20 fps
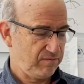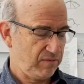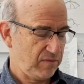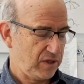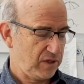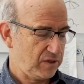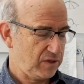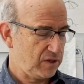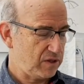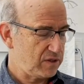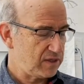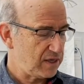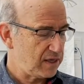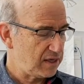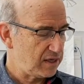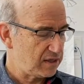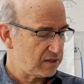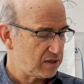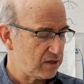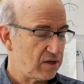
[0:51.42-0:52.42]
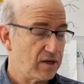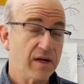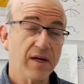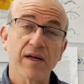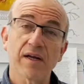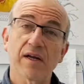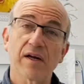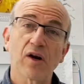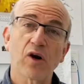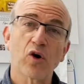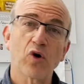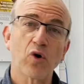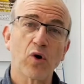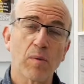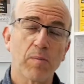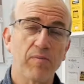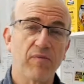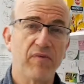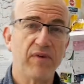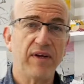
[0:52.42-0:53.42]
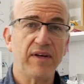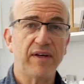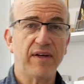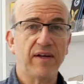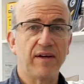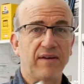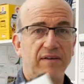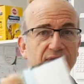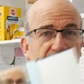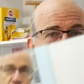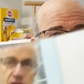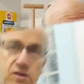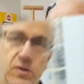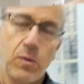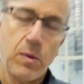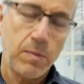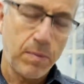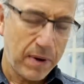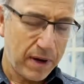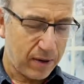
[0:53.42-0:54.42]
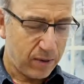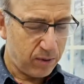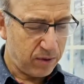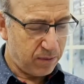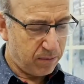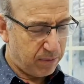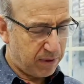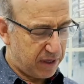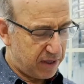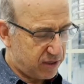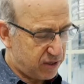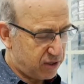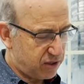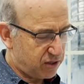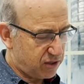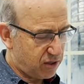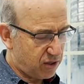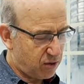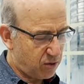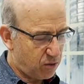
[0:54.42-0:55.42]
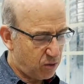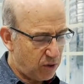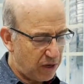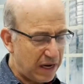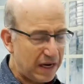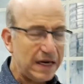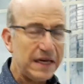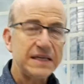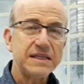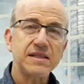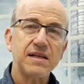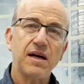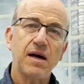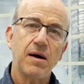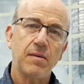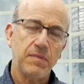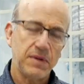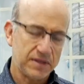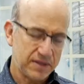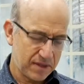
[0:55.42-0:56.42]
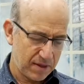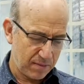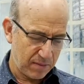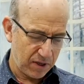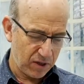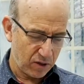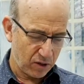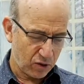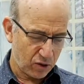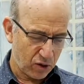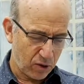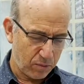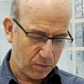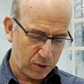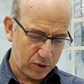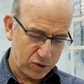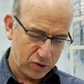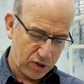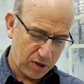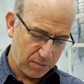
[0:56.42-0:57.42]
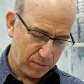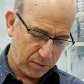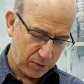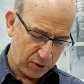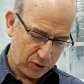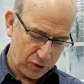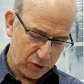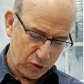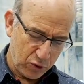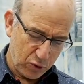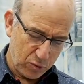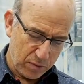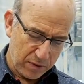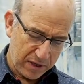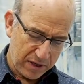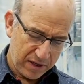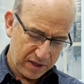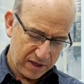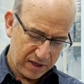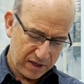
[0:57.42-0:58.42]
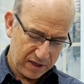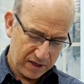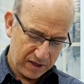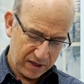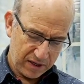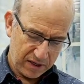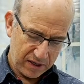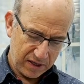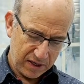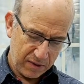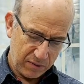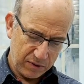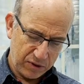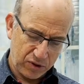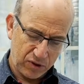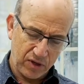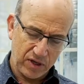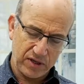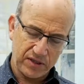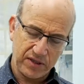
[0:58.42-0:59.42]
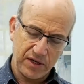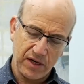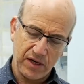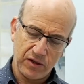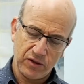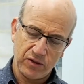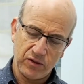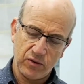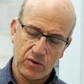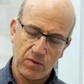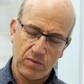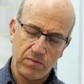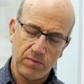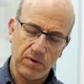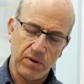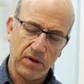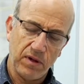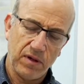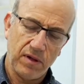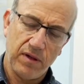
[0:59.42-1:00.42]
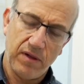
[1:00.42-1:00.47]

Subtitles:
So Tinker's going to get a crop feed now. So we're back with a budgie. So anytime there's something in the crop, we try and put a tube in and we try and take a sample.